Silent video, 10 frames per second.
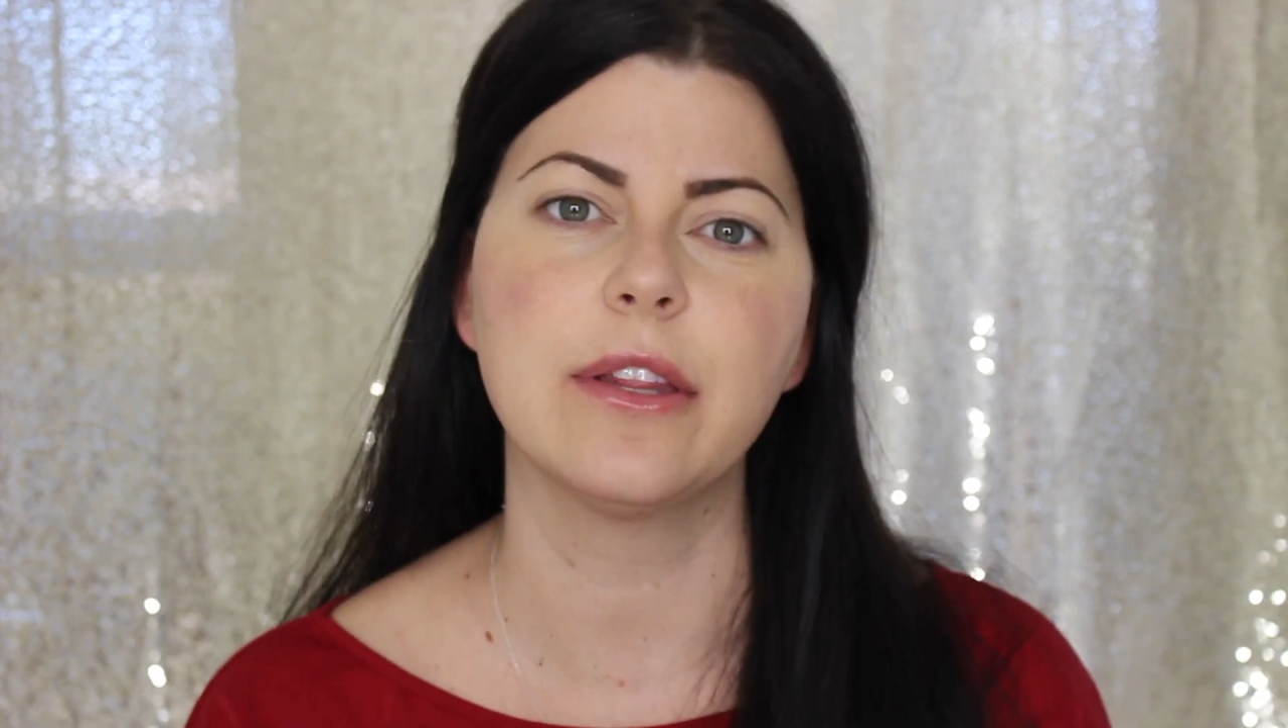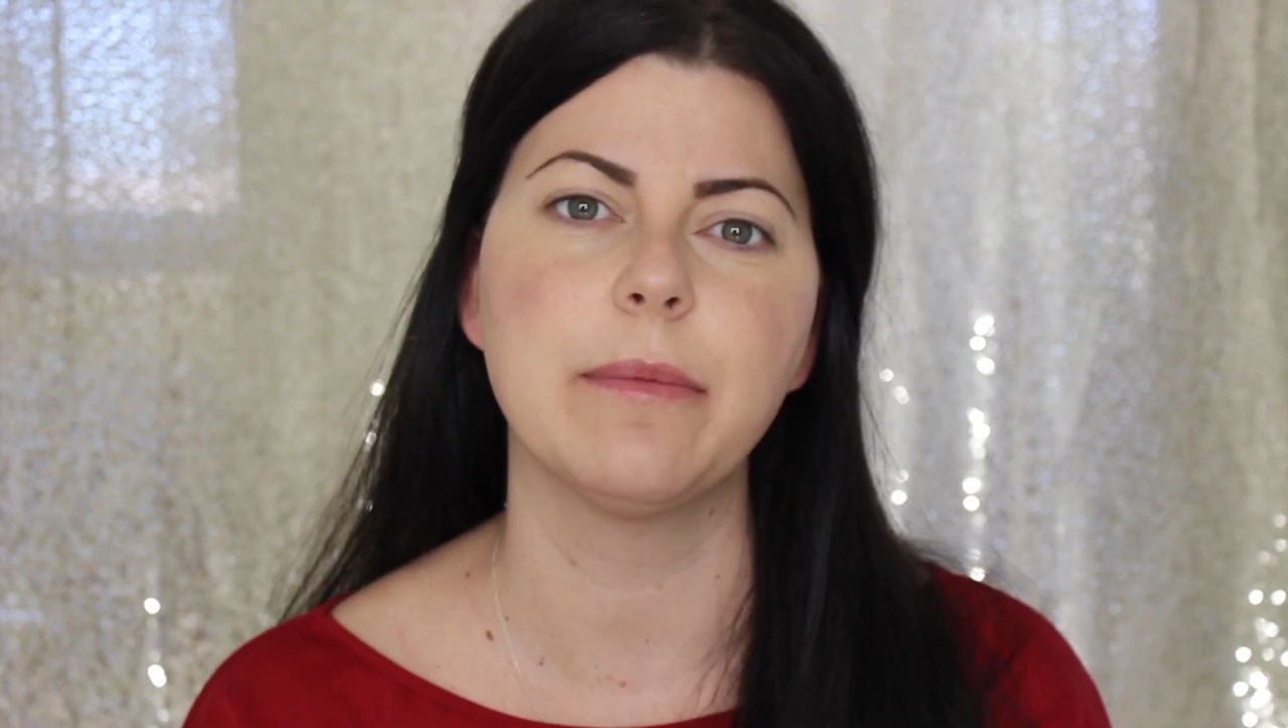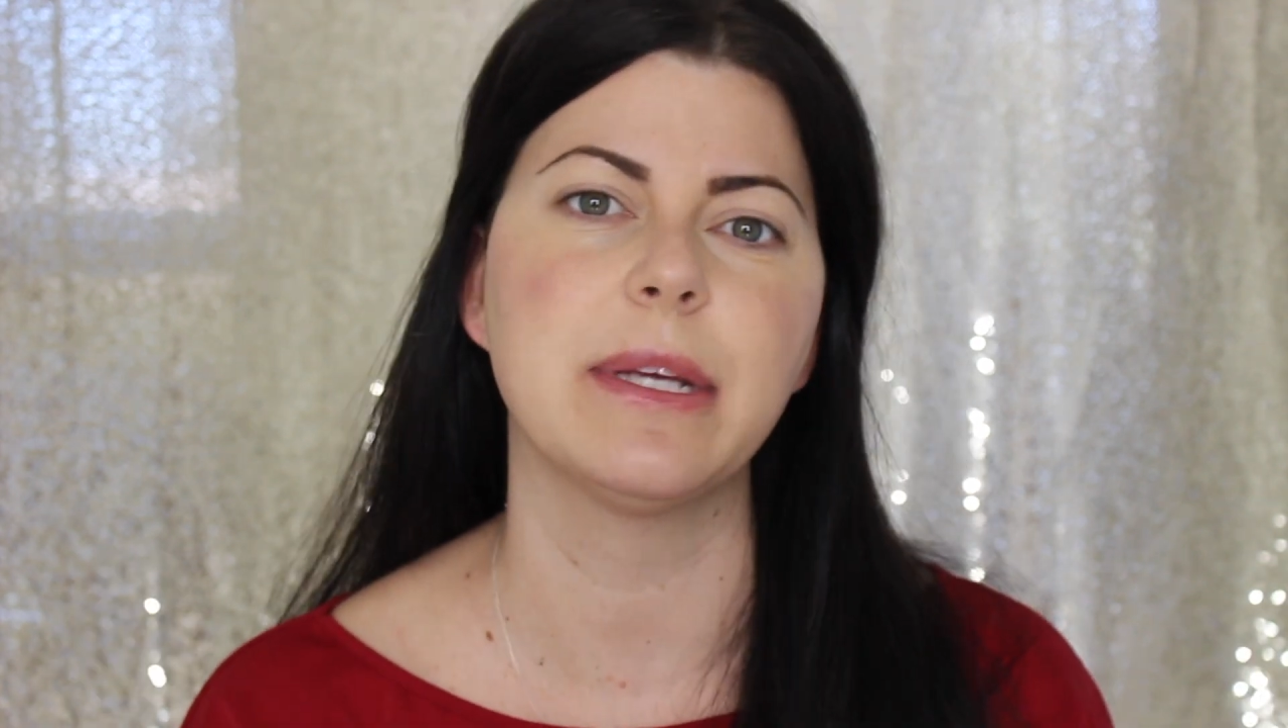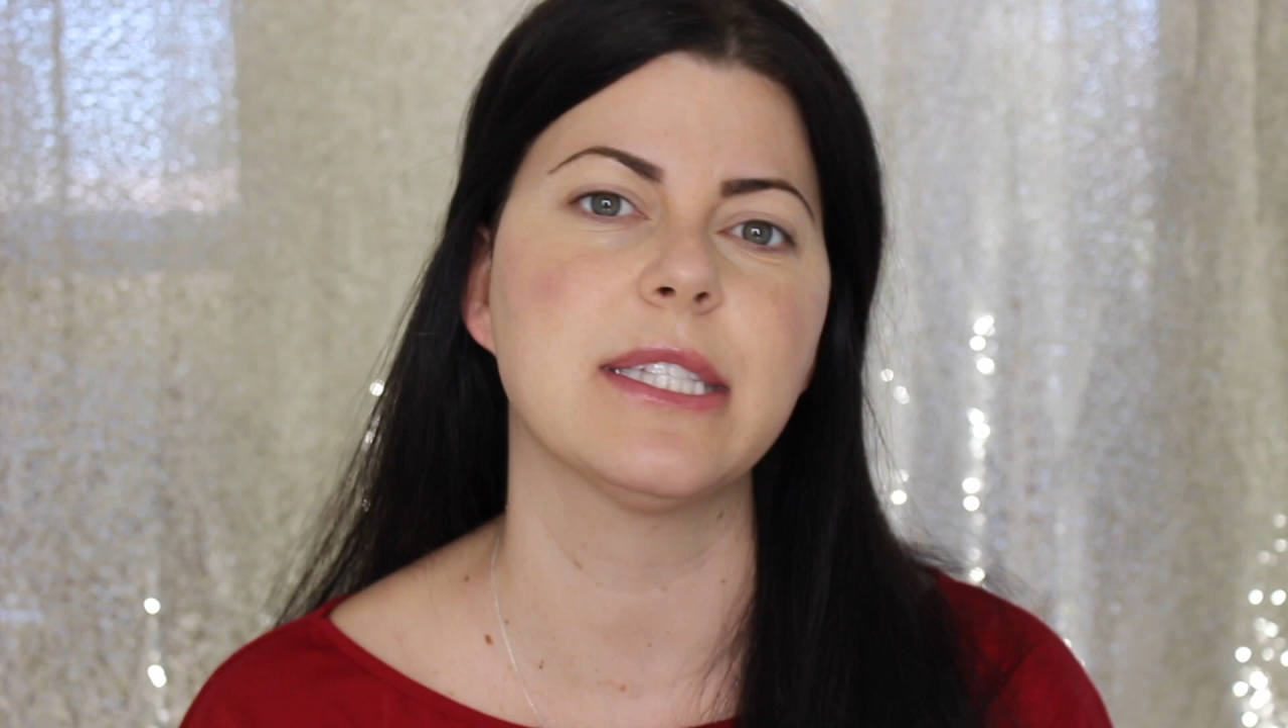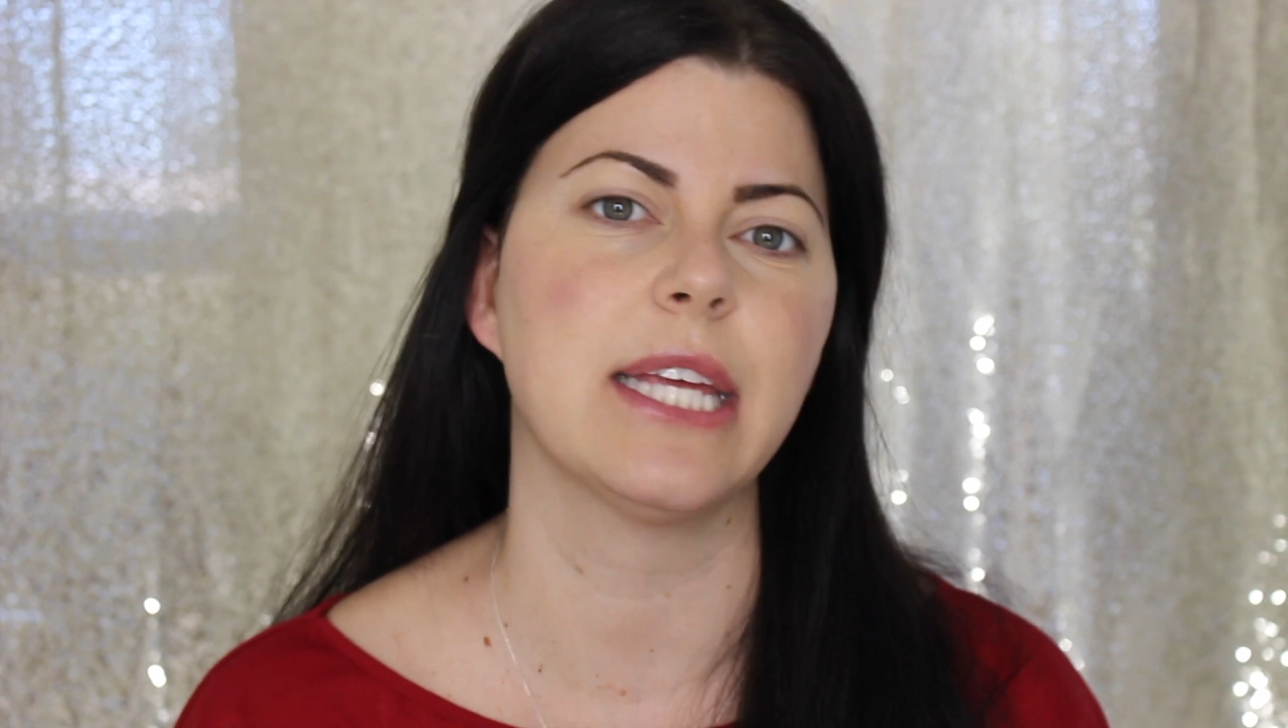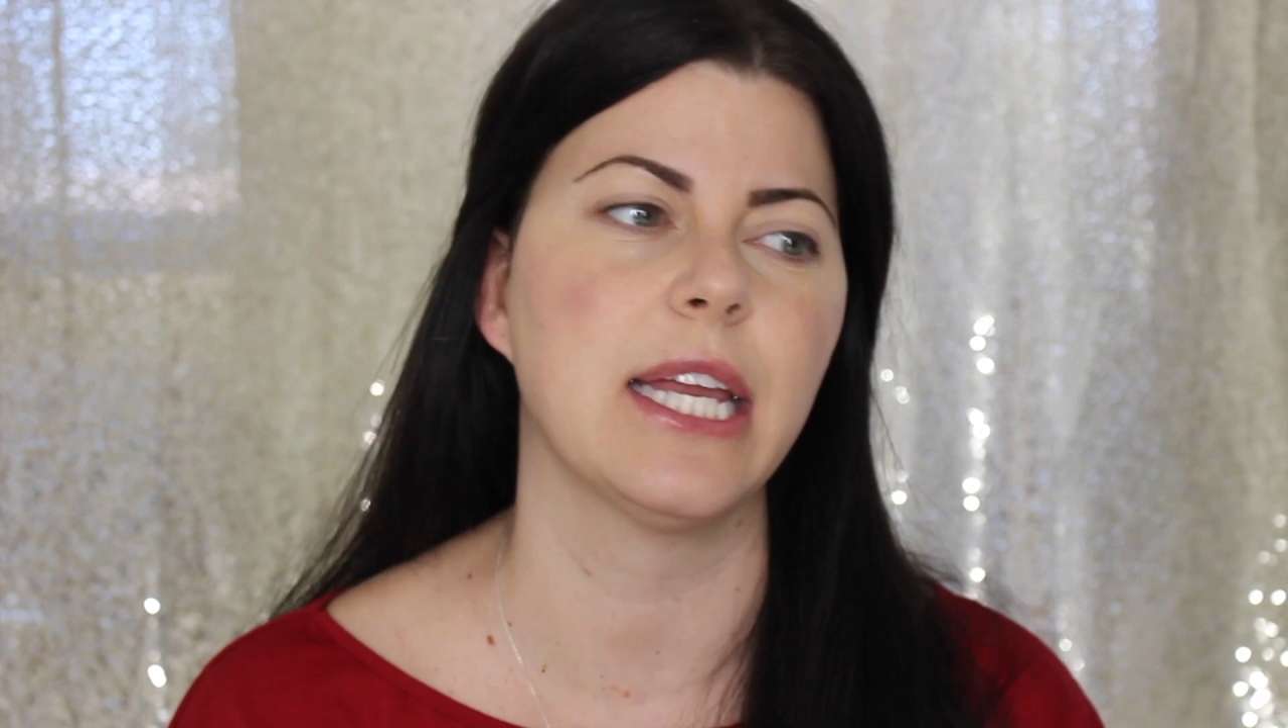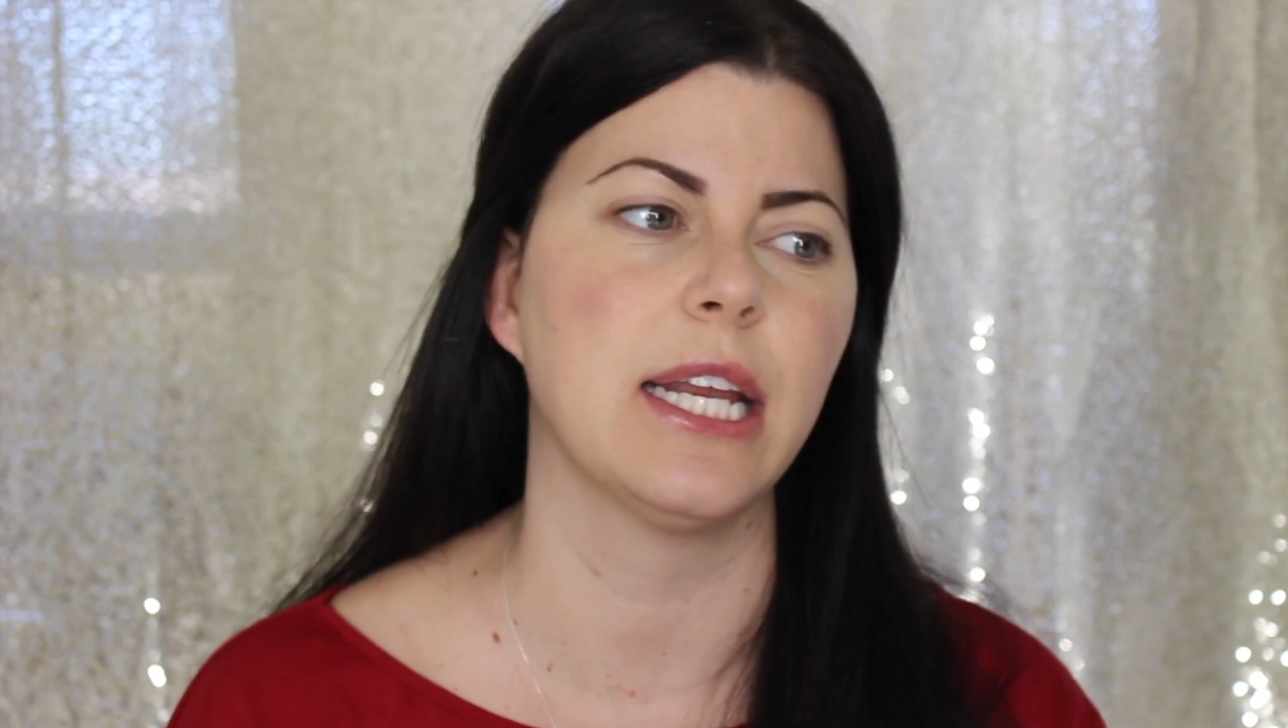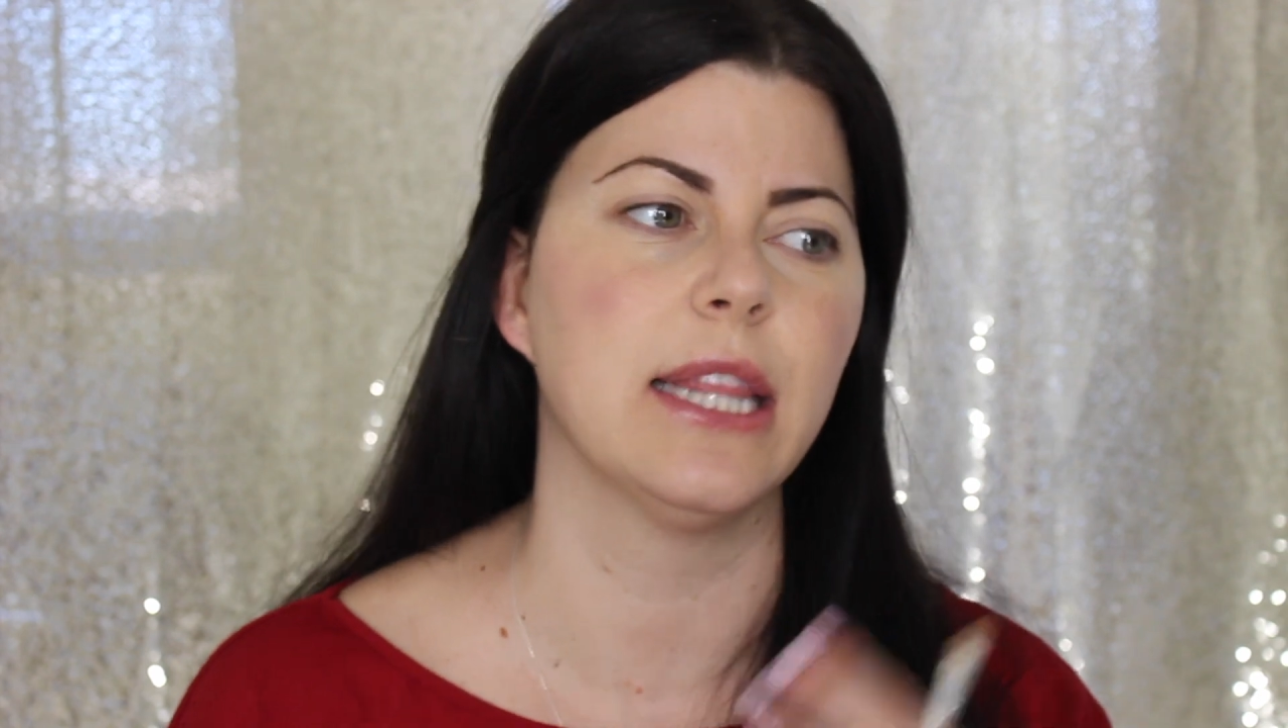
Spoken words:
than my skin